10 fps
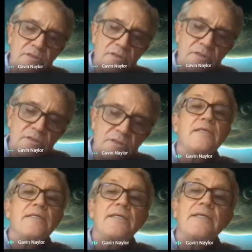because they
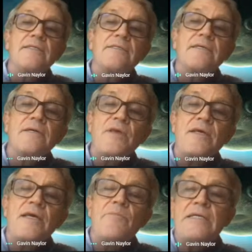think
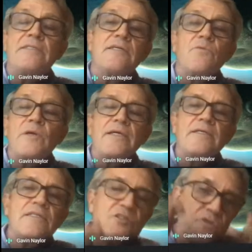it means that we
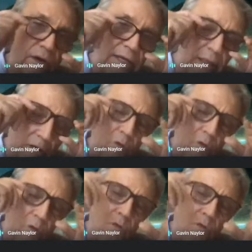can destroy
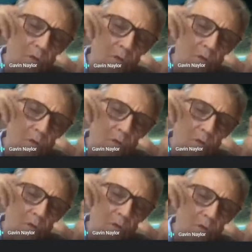or people will think that it
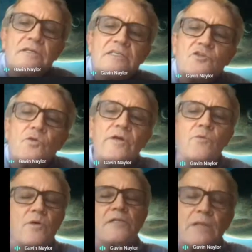means you can destroy
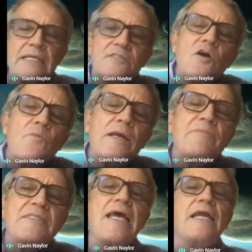the world. Well, that's not what
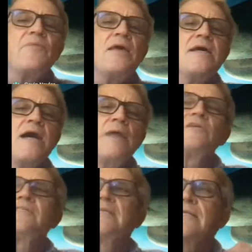I'm saying. I'm
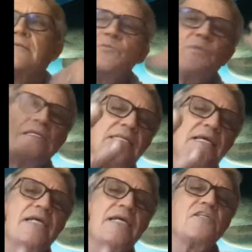just saying that
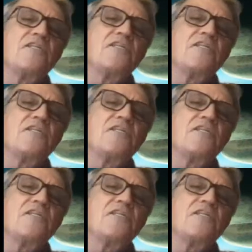speciation